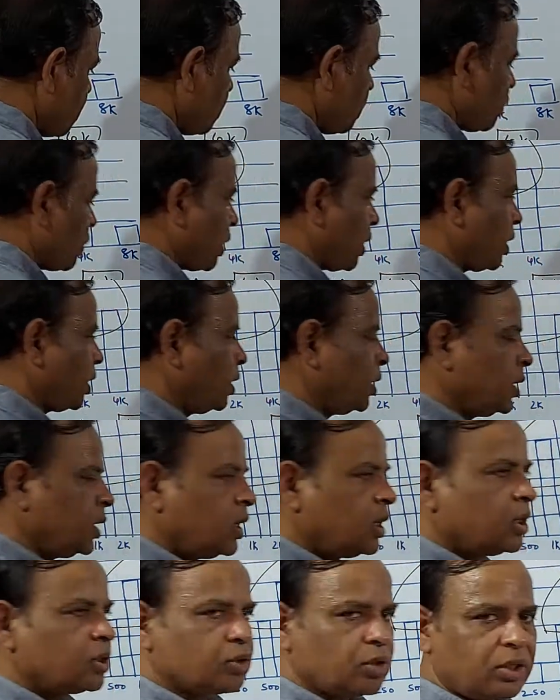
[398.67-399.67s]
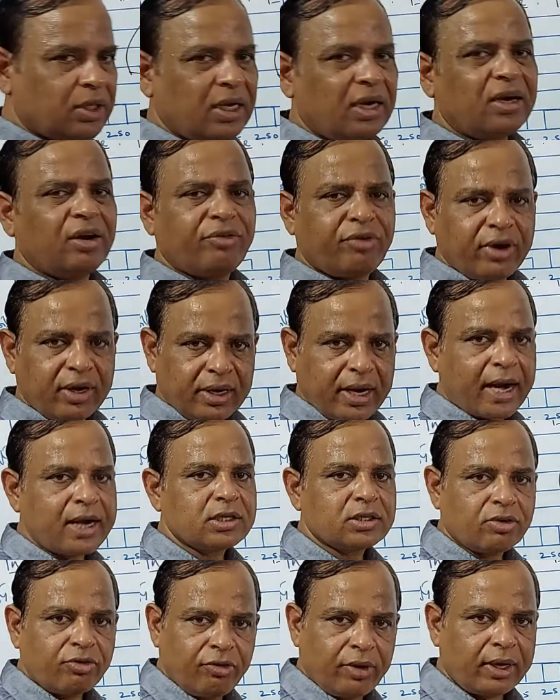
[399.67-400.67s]
Okay. So the different kinds
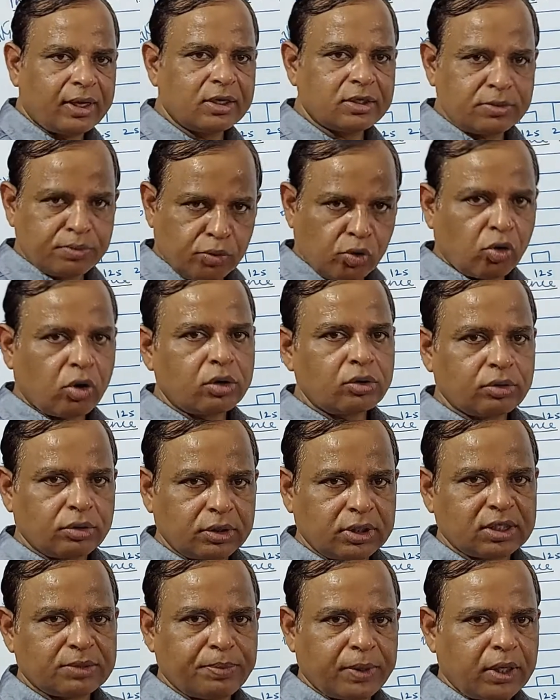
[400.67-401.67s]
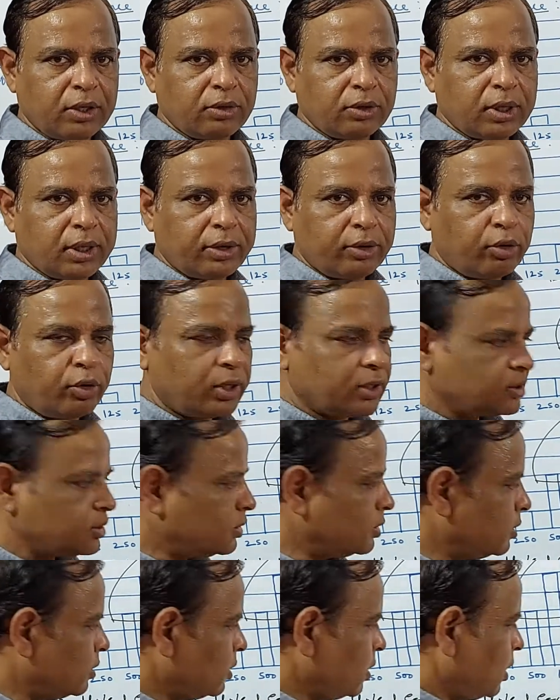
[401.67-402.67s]
of vehicles move onto this particular road,
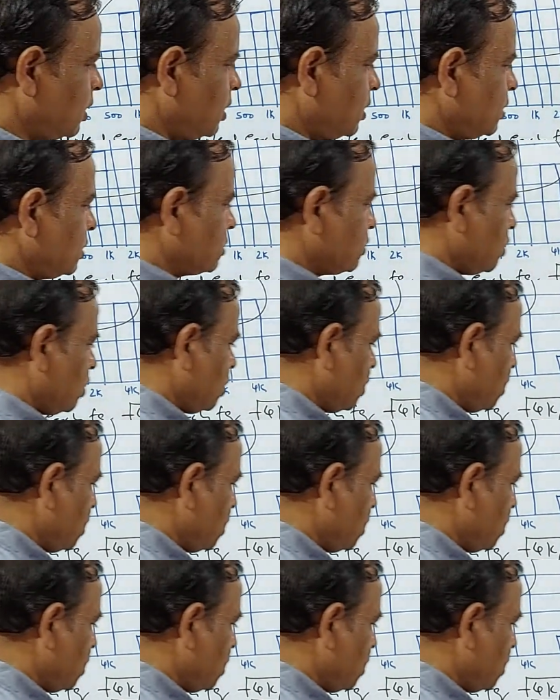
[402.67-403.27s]
isn't it? So